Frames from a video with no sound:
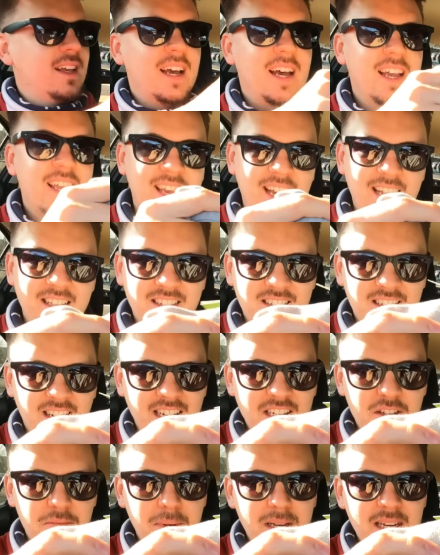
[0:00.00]
Again,
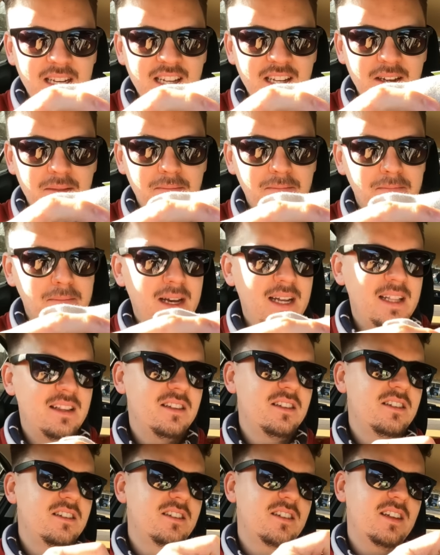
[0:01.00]
size medium,
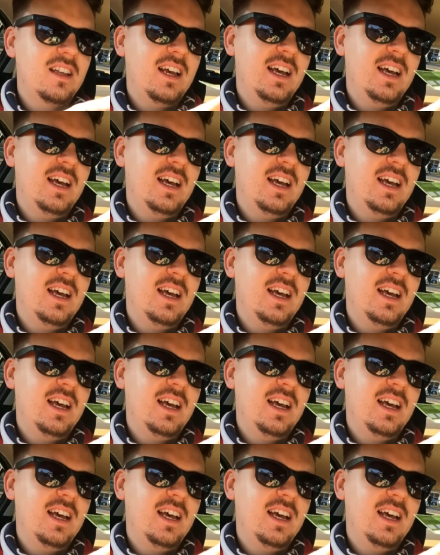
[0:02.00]
men's,